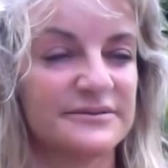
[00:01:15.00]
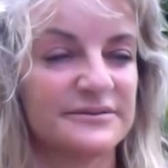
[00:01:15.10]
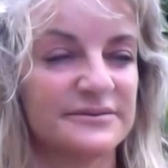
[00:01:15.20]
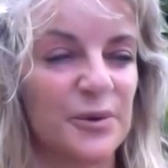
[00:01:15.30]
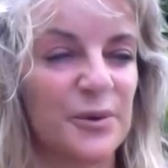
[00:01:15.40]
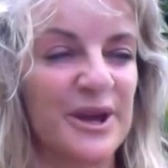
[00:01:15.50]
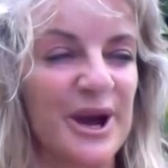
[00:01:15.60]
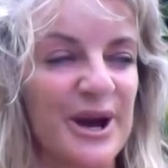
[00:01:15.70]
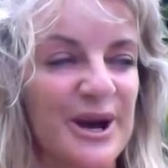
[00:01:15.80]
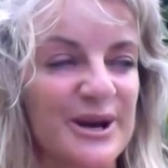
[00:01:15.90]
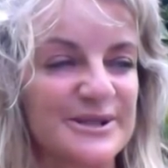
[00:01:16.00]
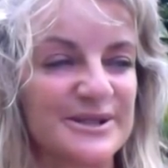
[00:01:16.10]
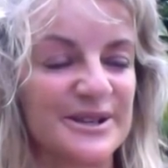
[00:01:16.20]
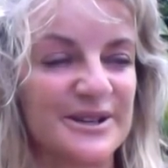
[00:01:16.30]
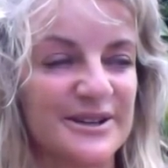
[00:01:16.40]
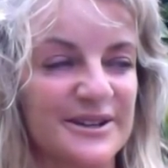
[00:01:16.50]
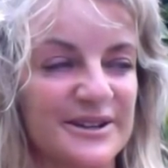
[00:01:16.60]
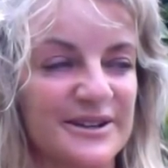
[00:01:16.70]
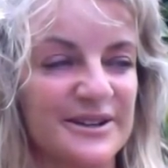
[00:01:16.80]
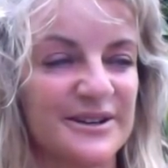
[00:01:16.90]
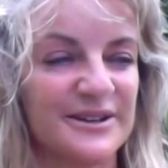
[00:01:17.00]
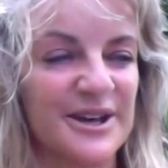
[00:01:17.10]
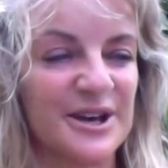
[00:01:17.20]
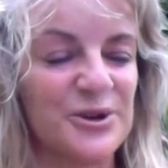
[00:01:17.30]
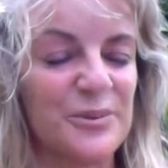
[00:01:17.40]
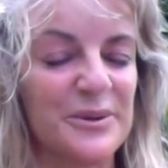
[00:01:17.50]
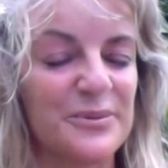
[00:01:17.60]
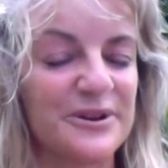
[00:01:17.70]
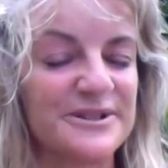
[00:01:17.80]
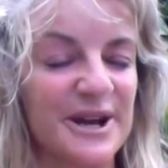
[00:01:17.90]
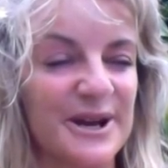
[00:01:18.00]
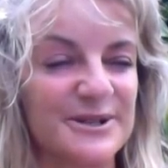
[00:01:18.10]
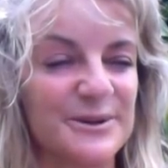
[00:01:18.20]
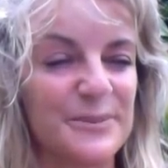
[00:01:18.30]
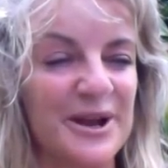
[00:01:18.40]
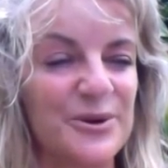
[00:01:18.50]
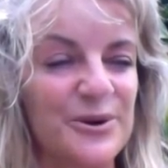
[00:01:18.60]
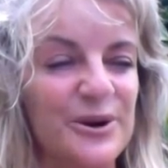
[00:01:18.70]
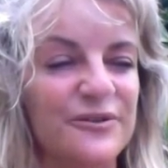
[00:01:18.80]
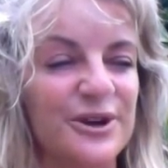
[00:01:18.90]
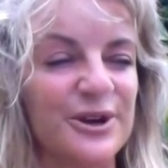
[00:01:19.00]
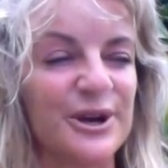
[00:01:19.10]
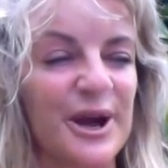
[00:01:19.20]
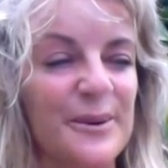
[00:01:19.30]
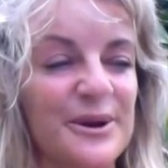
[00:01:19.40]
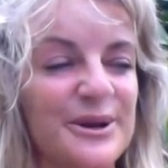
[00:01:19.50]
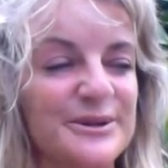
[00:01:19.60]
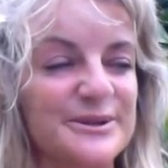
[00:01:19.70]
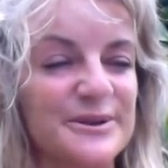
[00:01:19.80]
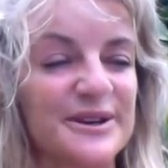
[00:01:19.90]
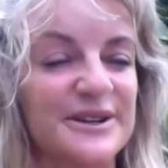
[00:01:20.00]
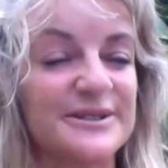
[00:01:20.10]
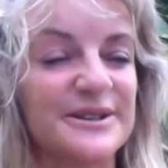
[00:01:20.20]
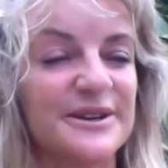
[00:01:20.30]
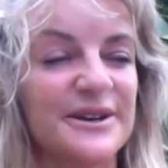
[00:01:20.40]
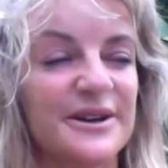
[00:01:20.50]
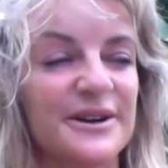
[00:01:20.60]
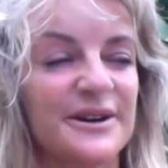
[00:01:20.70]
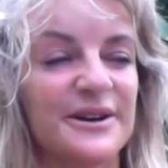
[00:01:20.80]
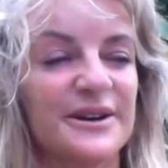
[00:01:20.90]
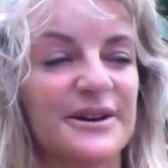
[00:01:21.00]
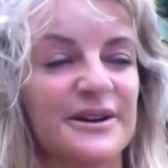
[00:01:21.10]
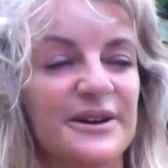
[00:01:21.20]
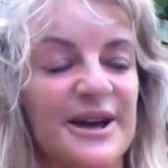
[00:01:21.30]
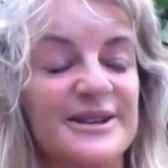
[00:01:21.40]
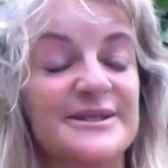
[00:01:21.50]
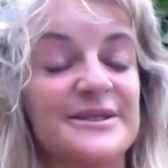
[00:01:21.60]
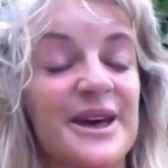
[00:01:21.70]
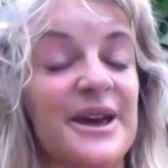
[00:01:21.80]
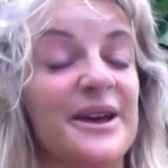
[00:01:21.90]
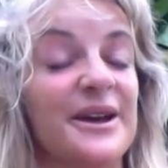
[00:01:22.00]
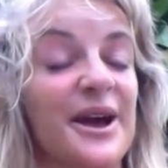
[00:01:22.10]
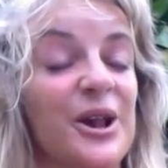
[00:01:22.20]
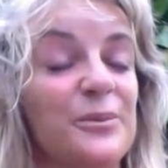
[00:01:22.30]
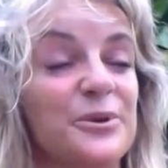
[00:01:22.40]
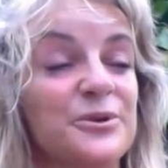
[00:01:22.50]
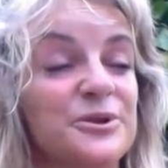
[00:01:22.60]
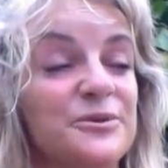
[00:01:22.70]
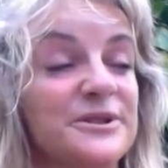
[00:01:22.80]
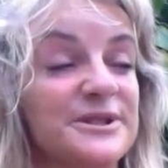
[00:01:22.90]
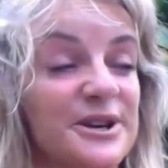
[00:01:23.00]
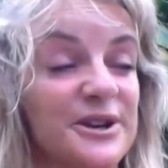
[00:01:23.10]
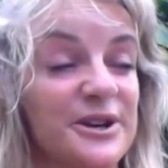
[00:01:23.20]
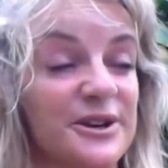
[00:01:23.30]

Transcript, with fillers: We ask that you be protected by your loving emissaries as they help you to receive